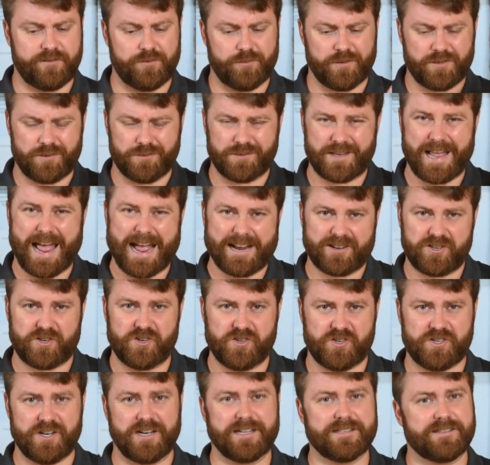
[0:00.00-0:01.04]
You want those
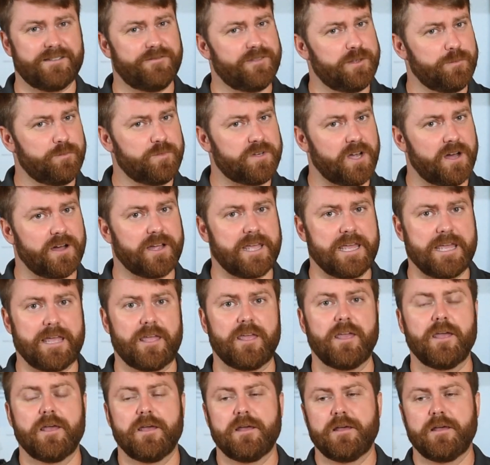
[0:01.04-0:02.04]
action shots of them talking,